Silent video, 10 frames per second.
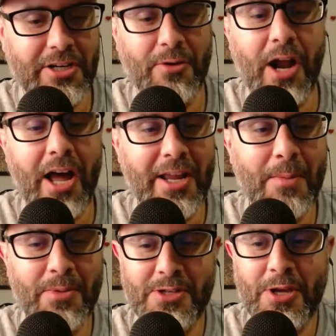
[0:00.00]
rod
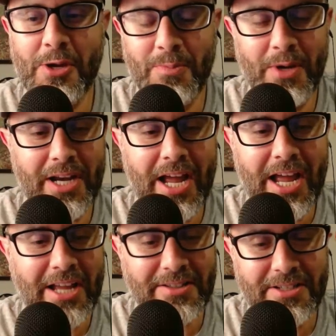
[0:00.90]
episode, but
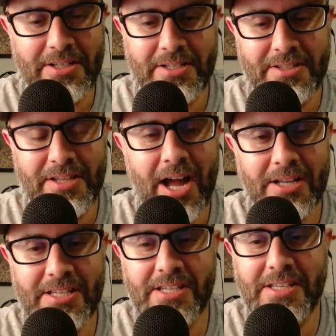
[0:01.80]
I just tog
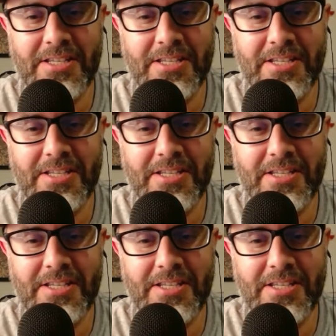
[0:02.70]
season's